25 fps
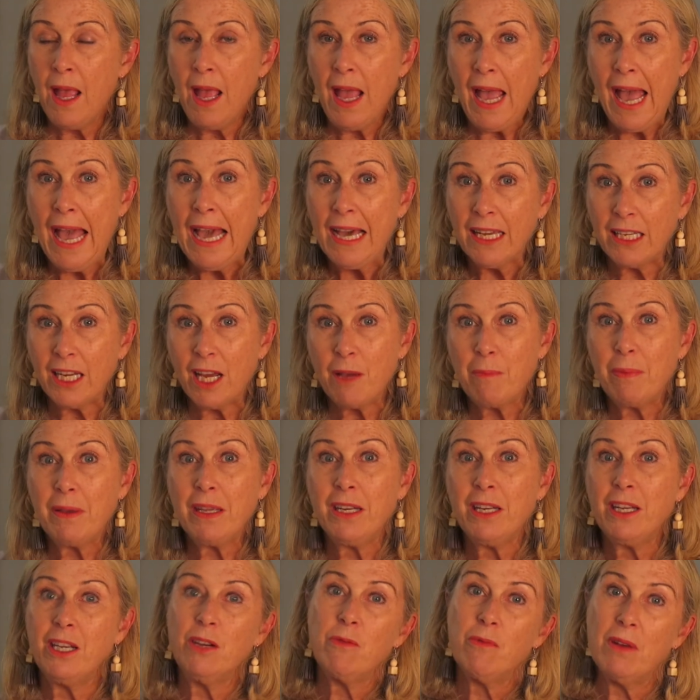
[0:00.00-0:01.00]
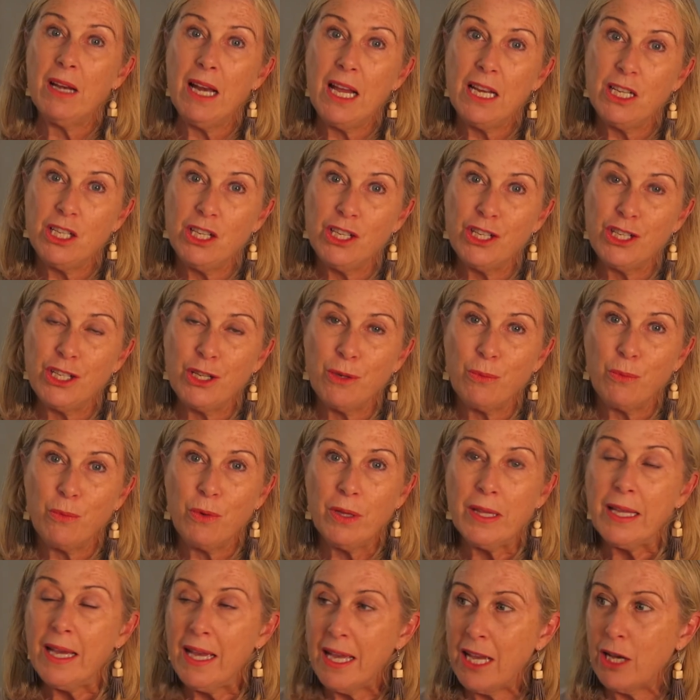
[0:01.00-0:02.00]
Had I been in a relationship
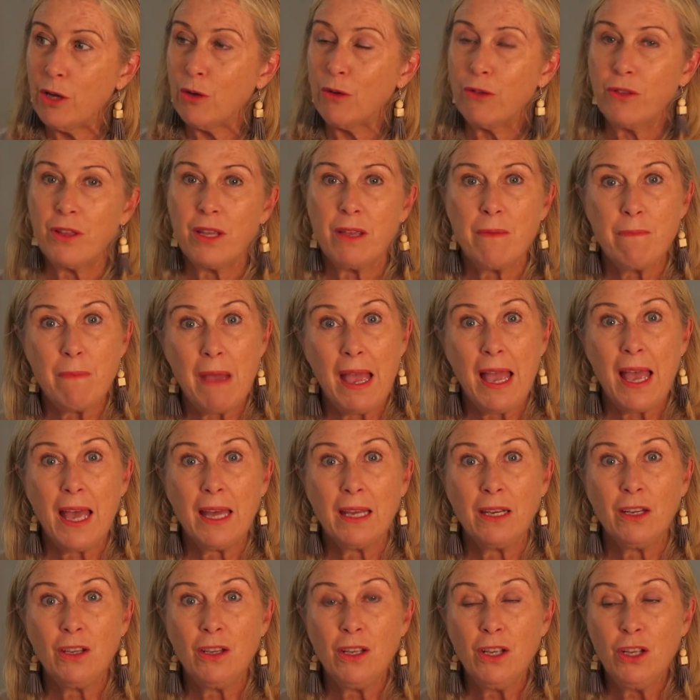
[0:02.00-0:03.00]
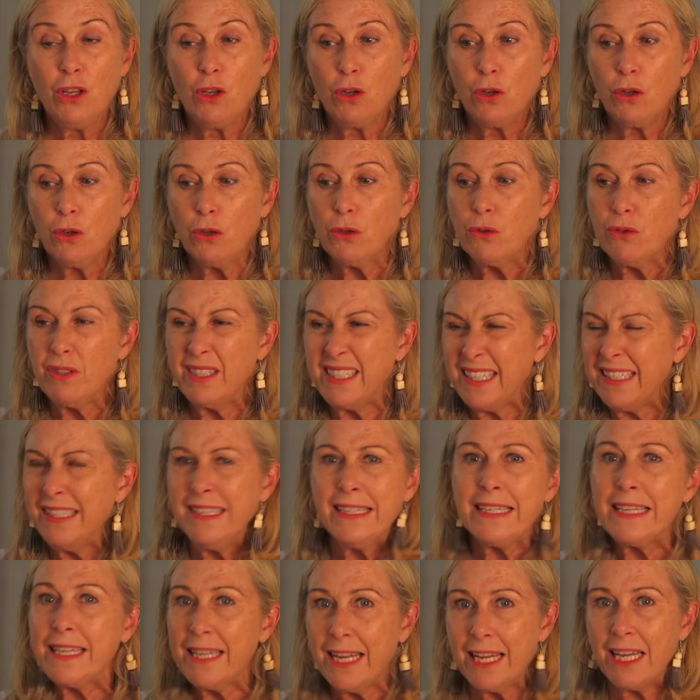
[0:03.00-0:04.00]
with a healthy man who
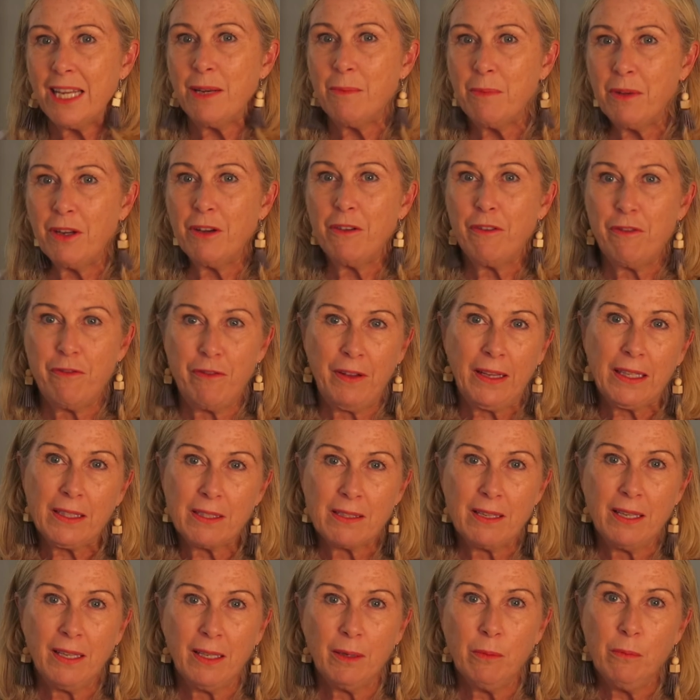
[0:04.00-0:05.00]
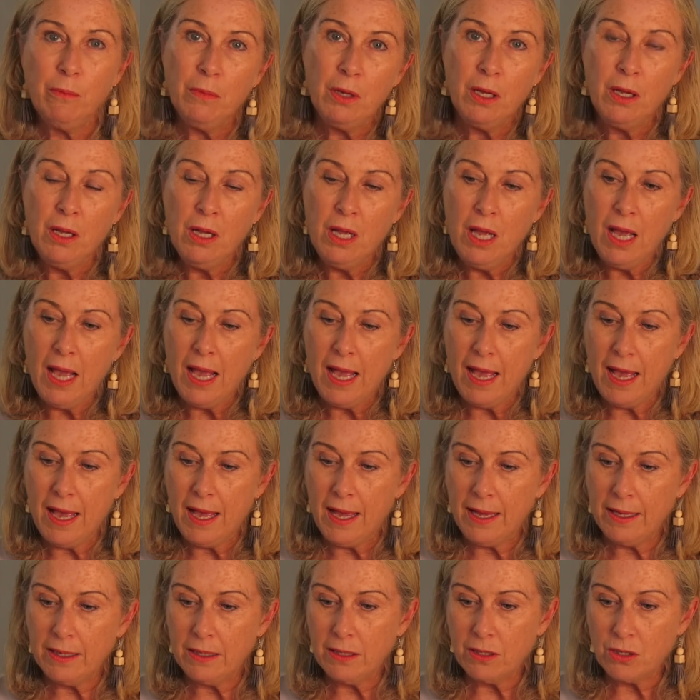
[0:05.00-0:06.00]
didn't need me to fix him
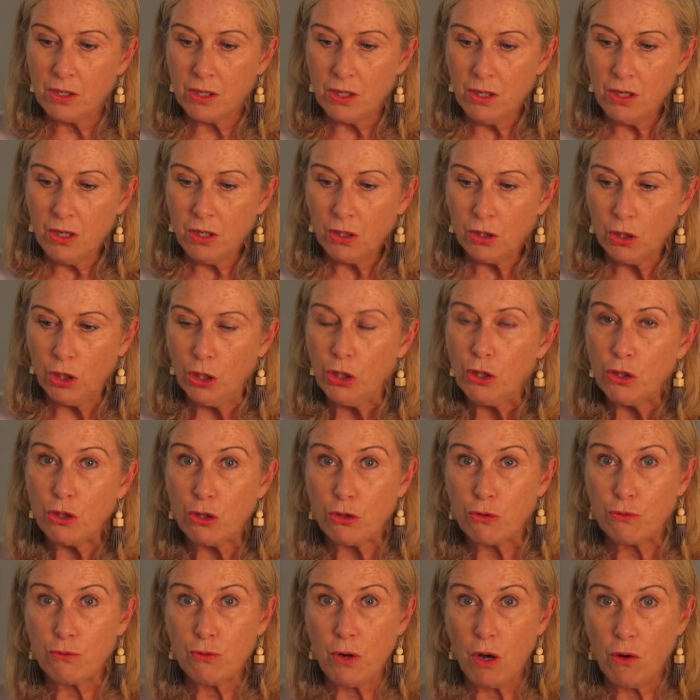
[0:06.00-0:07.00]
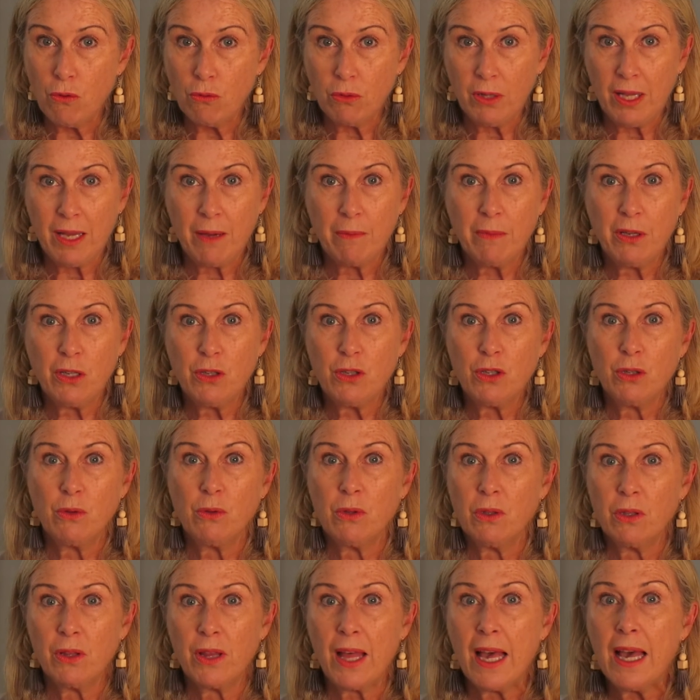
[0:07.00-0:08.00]
and control him and do
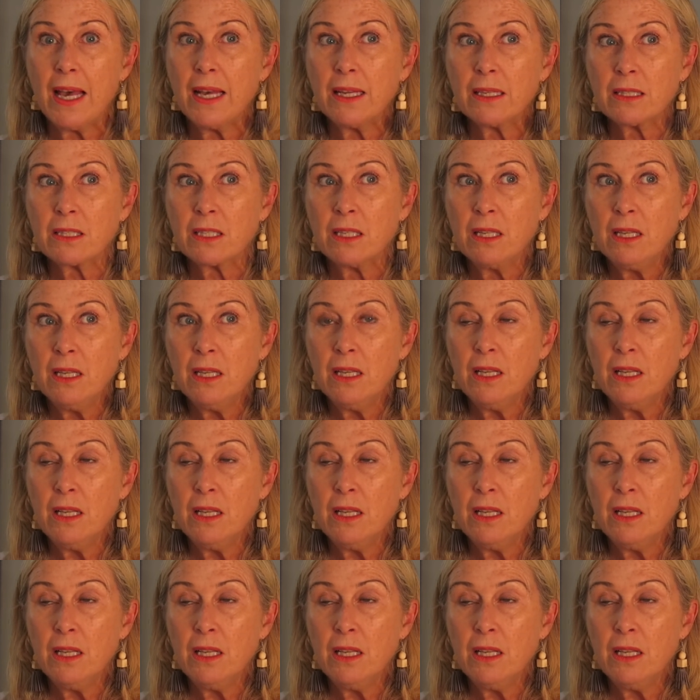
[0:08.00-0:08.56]
all that,